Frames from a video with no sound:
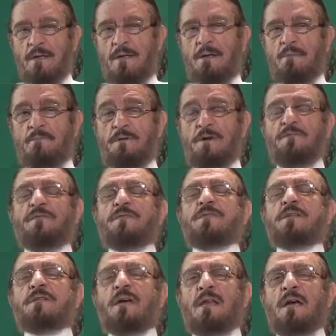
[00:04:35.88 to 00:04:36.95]

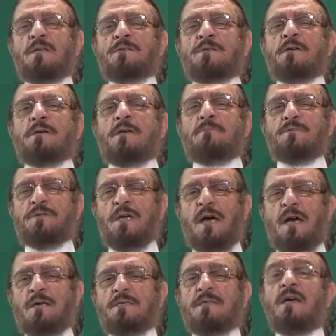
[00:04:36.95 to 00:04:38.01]
barefooted, and
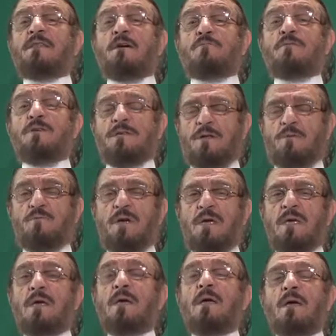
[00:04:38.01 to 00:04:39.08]
uncircumcised. In other words, the
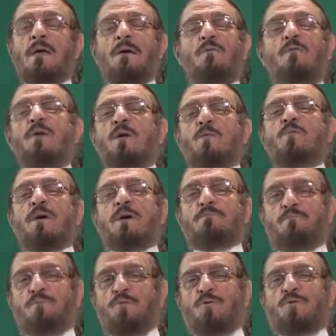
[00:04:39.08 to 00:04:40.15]
way we were
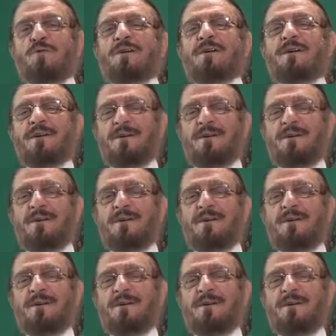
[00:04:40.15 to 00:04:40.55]
born.